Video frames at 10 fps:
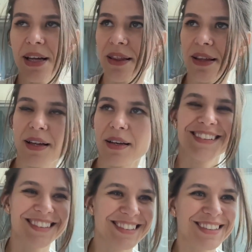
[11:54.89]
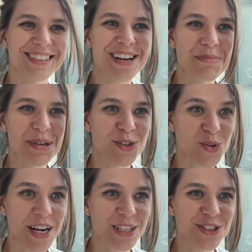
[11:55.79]
And then the company
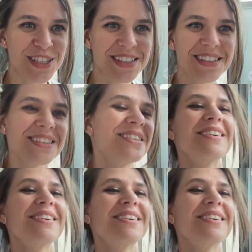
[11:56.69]
strategy,